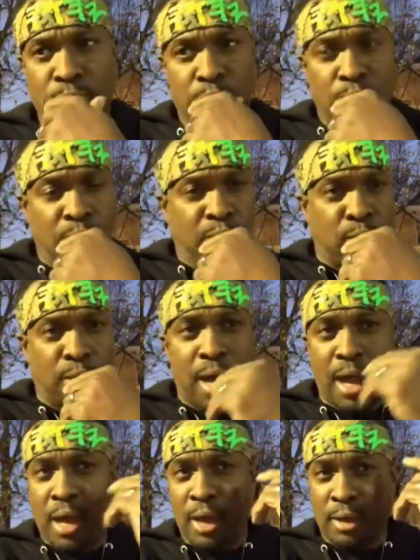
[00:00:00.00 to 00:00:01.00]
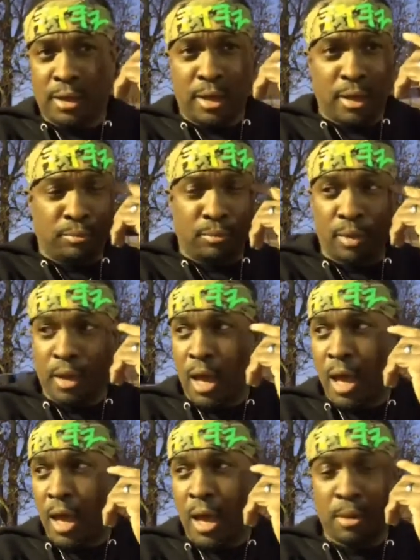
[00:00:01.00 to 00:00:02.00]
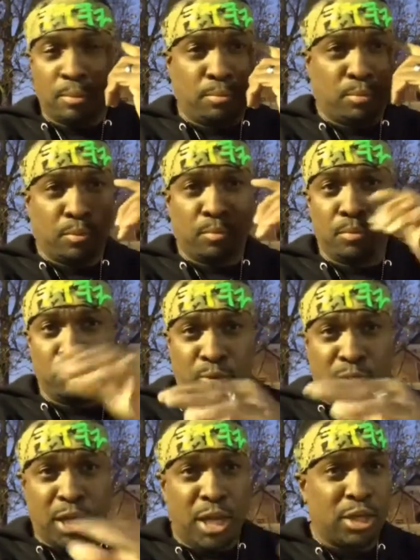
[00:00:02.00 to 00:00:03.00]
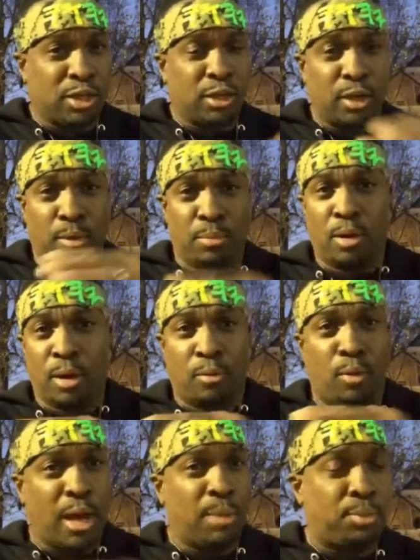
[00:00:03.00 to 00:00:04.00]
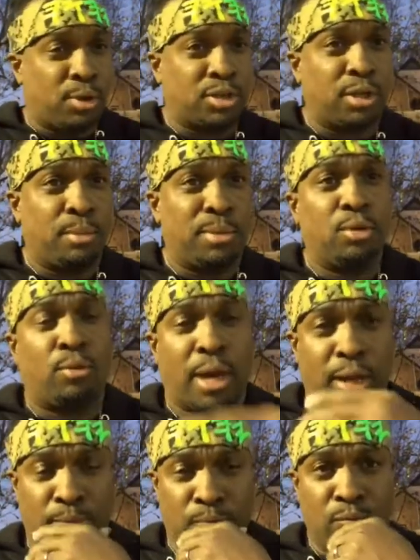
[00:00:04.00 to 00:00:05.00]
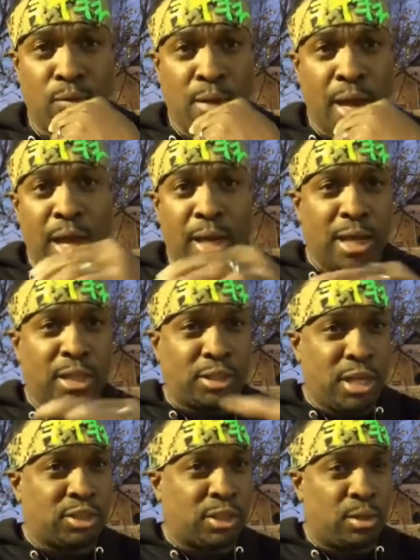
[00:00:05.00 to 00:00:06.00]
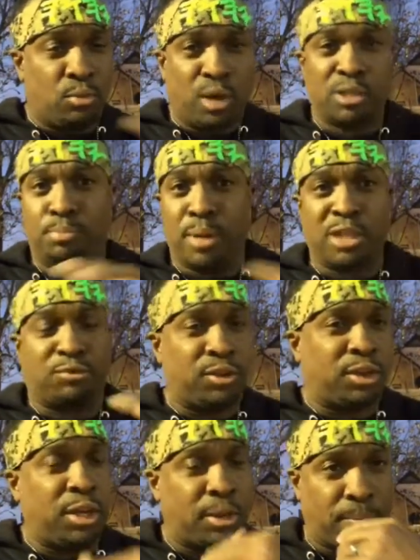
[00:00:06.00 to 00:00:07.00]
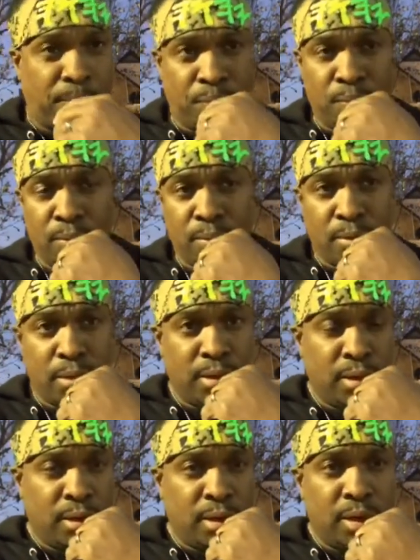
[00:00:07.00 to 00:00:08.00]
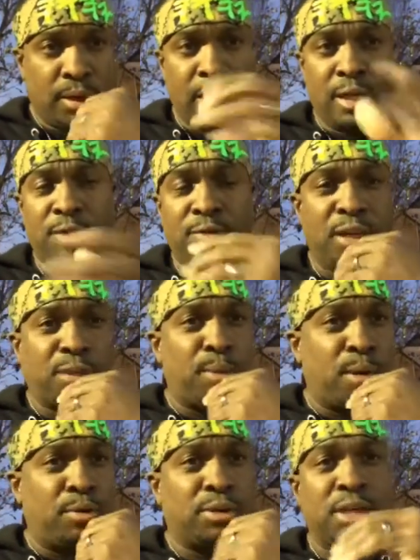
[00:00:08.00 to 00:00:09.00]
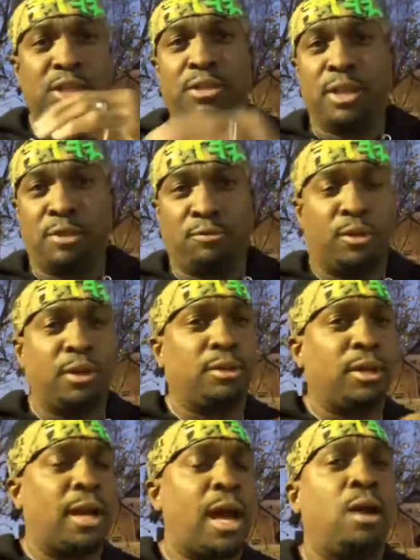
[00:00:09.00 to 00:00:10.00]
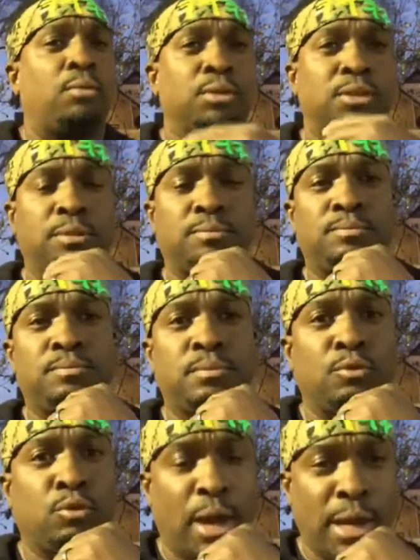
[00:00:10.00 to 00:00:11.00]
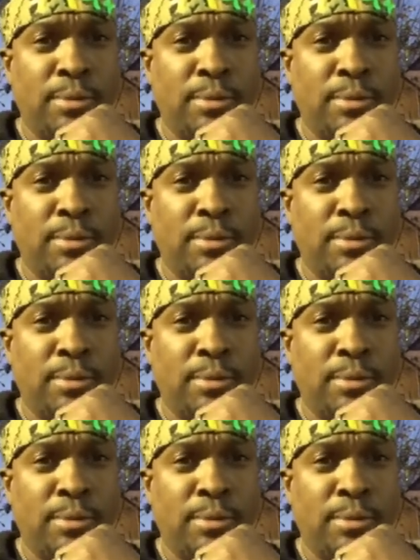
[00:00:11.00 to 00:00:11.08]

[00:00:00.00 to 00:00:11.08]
So how can I teach a white person to be white? How can I teach them what's best for them? Their living experience is different than ours, right?